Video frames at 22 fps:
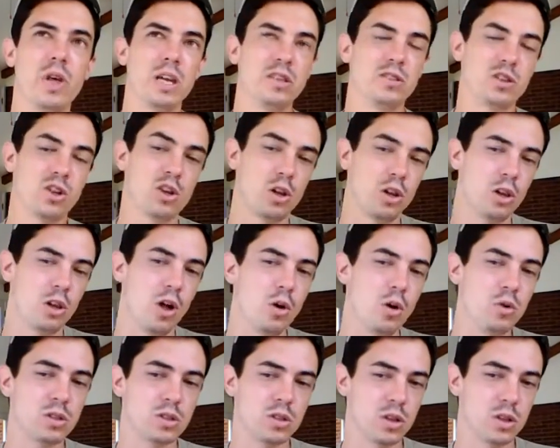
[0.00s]

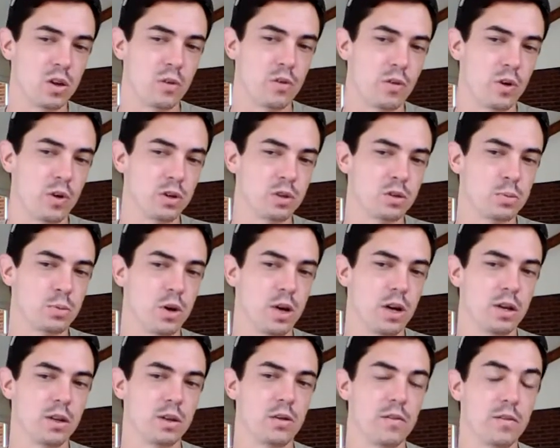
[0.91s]
close to the first
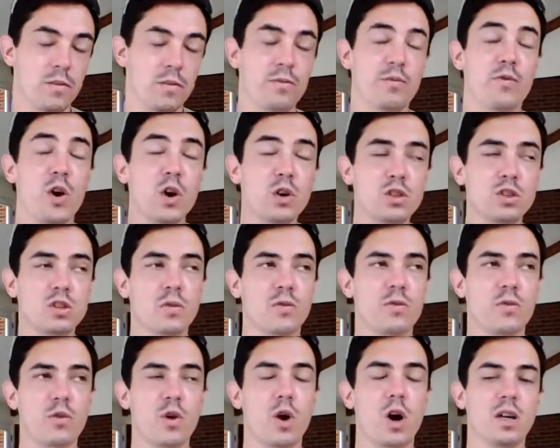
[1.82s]

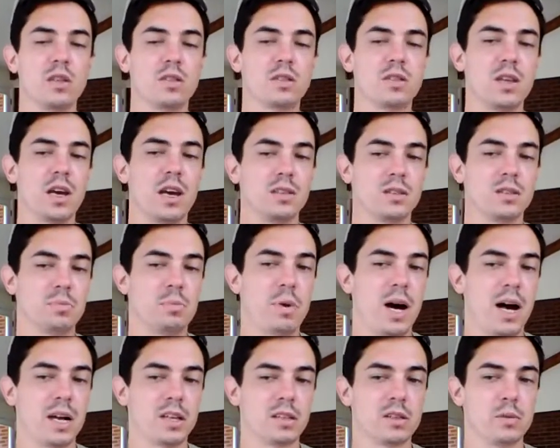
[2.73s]
frost as
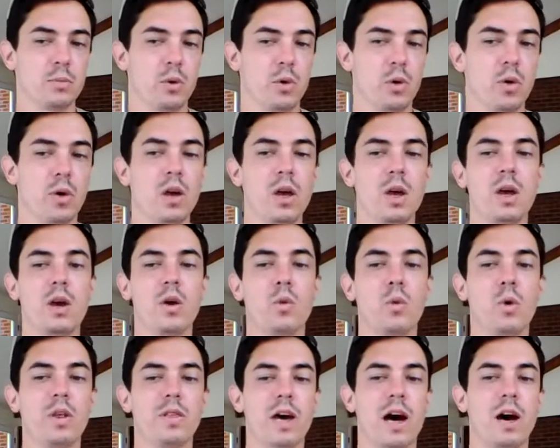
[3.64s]
possible
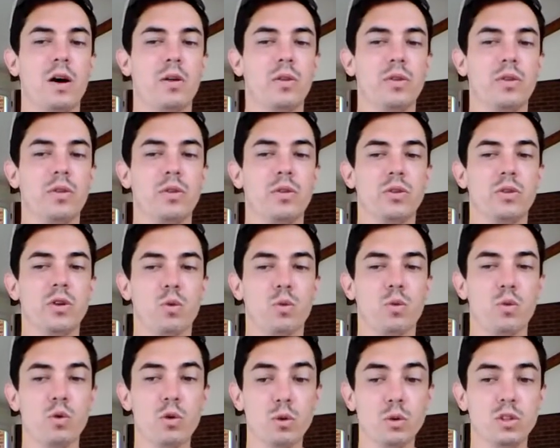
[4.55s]
without the
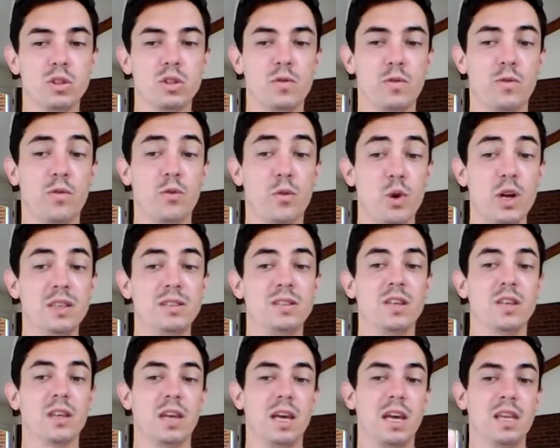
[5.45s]
roots
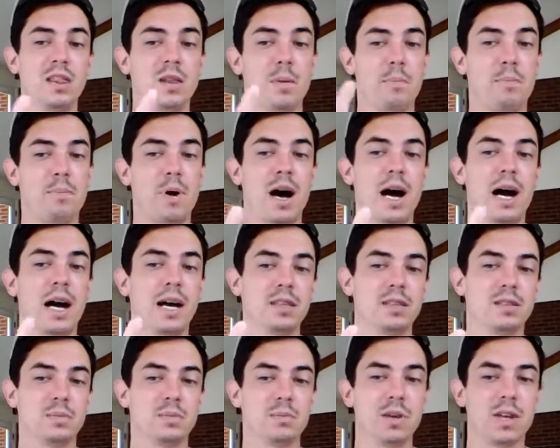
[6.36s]
freezing in the
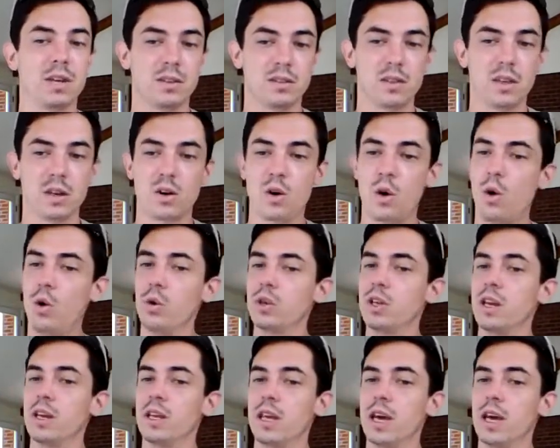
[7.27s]
pots, because the cold
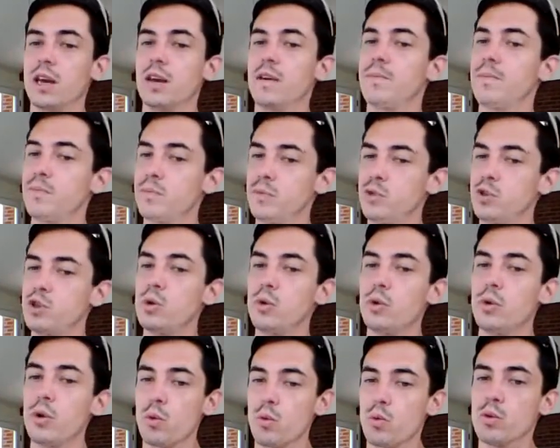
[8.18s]
can get to
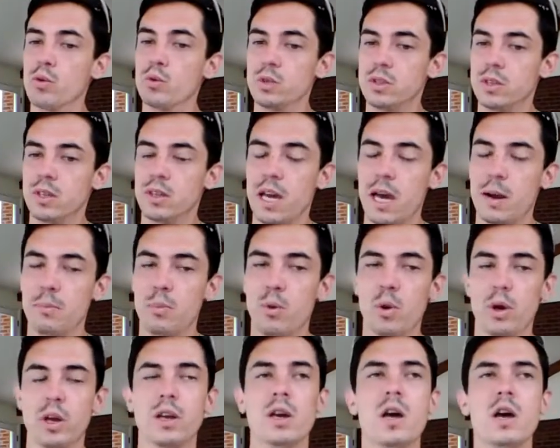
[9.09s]
the roots at that
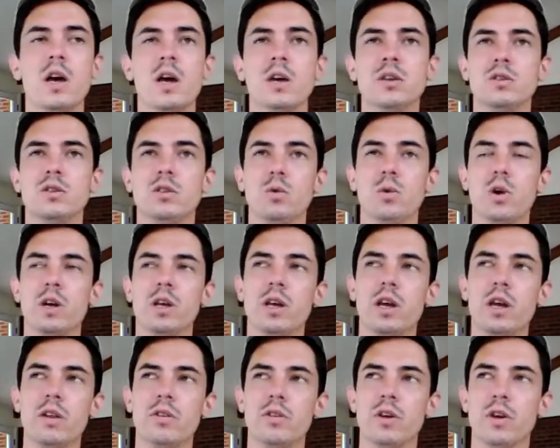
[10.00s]
point. So you want to
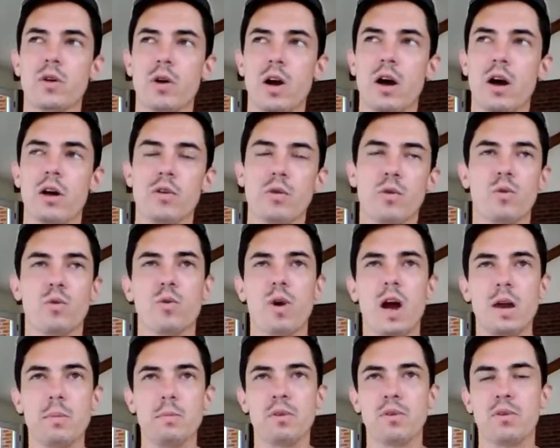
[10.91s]
get it in the ground
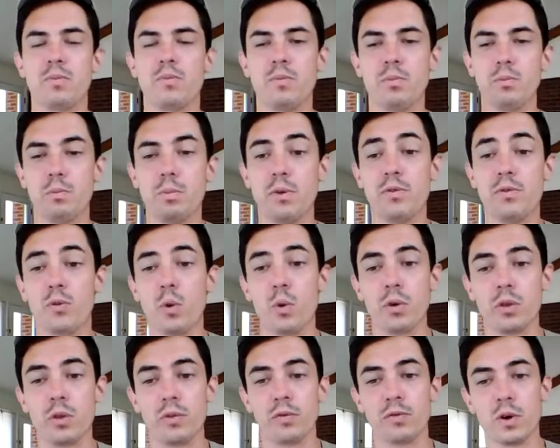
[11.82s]
right before
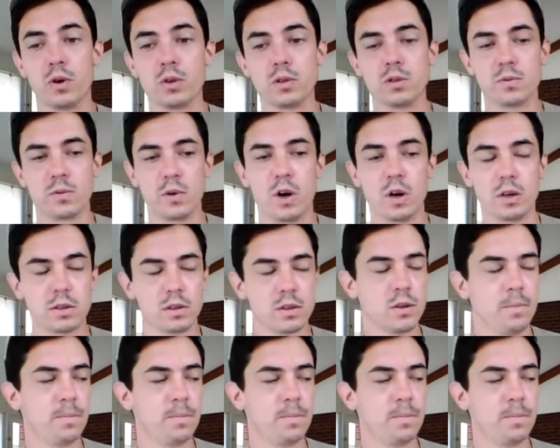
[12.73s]
the first frost.